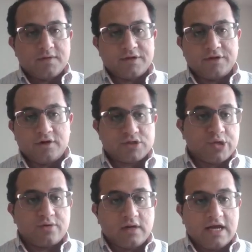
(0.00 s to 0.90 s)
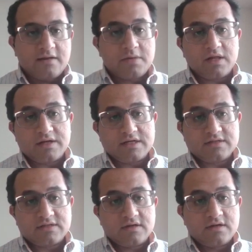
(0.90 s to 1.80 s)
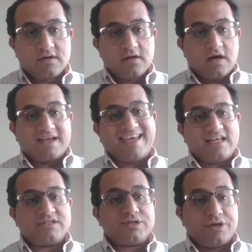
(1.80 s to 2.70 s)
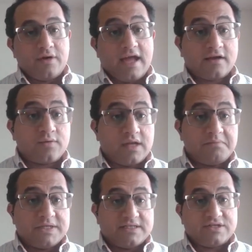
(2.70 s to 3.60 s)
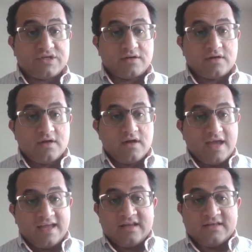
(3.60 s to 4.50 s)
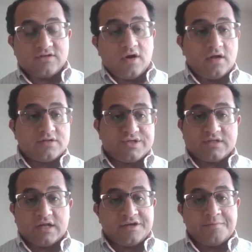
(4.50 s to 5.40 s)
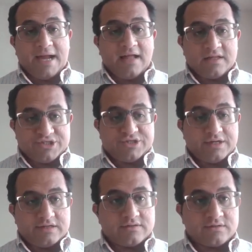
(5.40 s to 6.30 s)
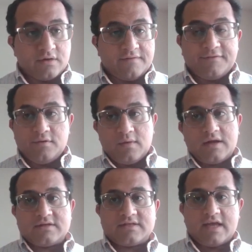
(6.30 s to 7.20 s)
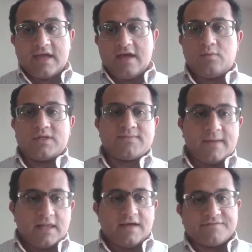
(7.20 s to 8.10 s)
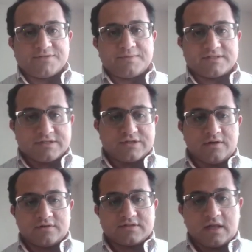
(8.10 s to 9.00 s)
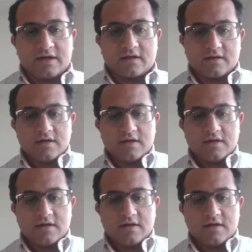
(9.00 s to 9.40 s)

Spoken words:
your total liabilities against your equity position. And these are all just on your balance sheet. So if you want to say, hey, what's my leverage position looks like,